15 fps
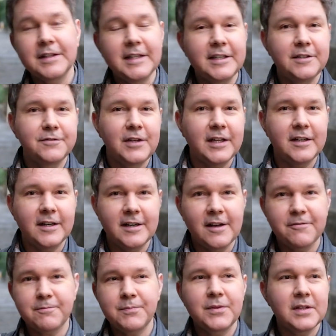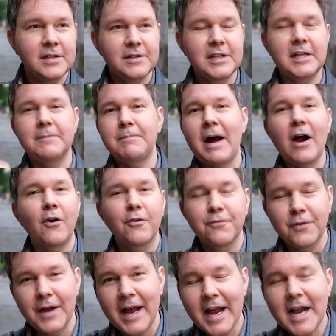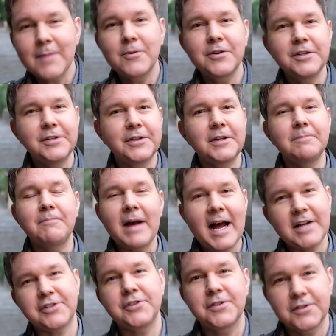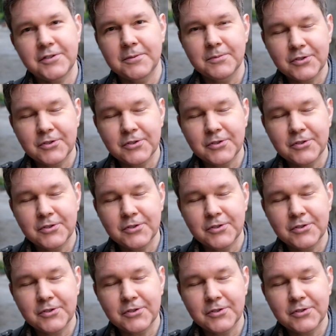and then you get enough, you get a powerful hammer and you can bash into some